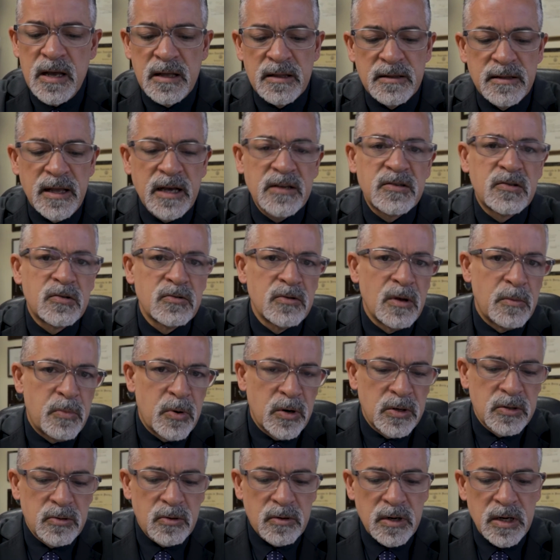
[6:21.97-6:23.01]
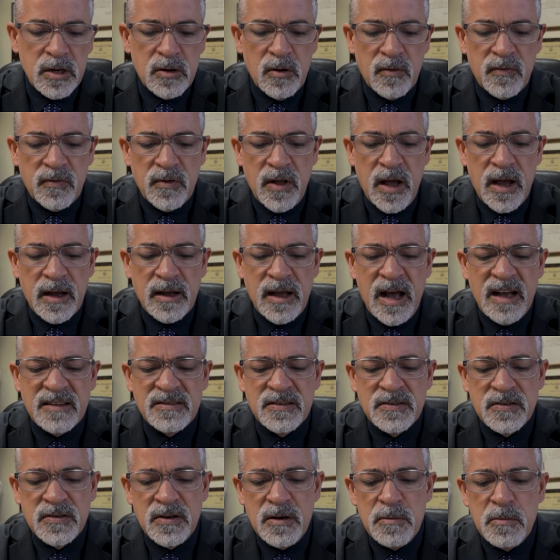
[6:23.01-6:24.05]
next to the Puerto Rico flag as
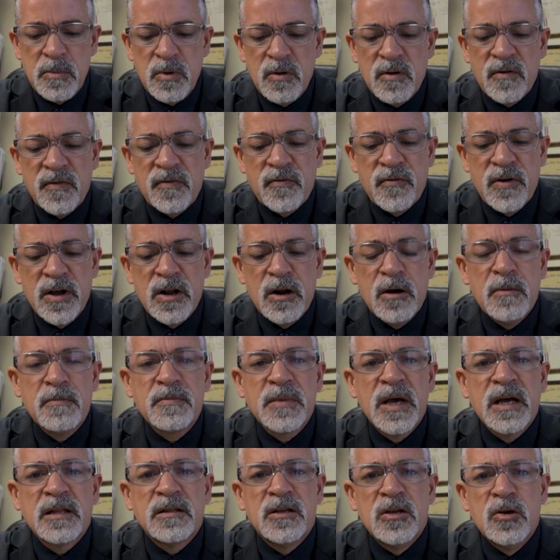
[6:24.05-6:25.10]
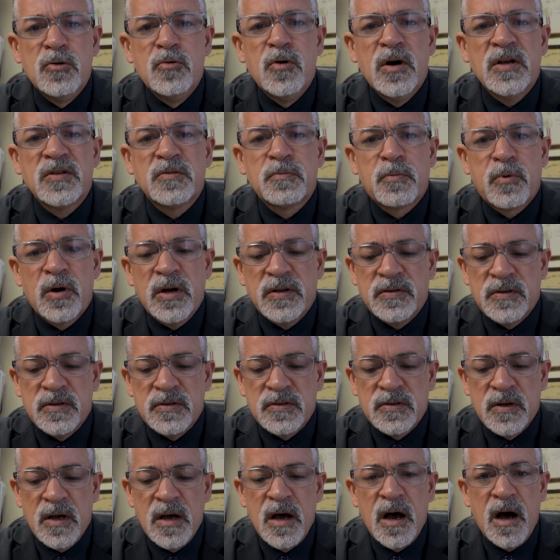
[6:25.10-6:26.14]
a symbol of freedom and the U.S.
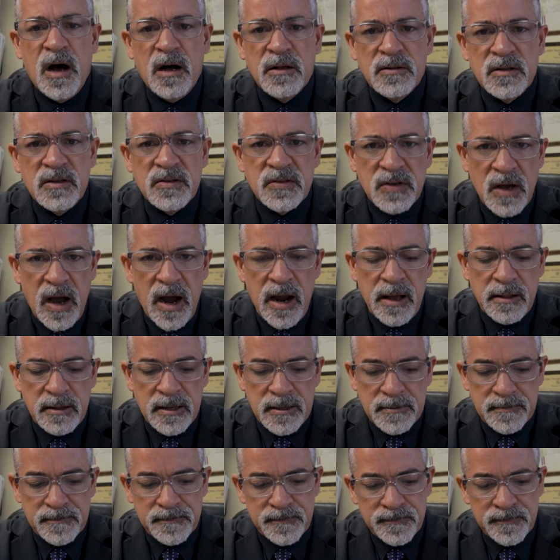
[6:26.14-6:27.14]
presence on this island.